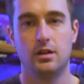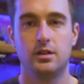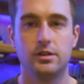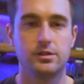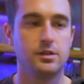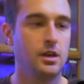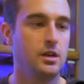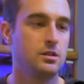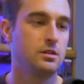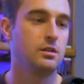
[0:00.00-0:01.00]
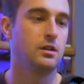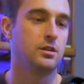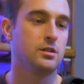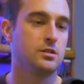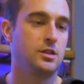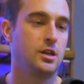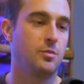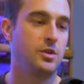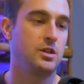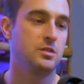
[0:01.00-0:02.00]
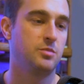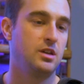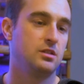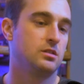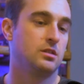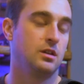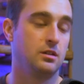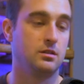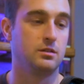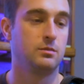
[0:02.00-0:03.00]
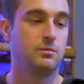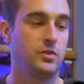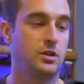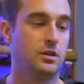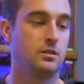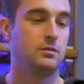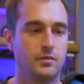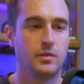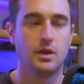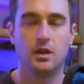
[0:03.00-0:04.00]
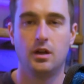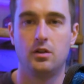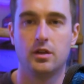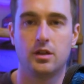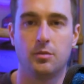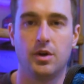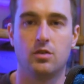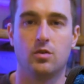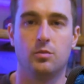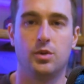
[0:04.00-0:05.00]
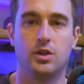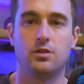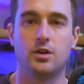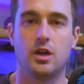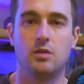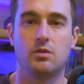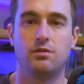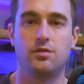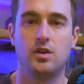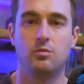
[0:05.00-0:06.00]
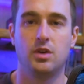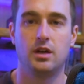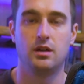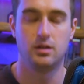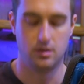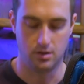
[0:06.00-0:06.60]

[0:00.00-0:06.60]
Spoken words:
Just in case, it doesn't take up any space, and you know, I'll link the paracord below. It came off of eBay.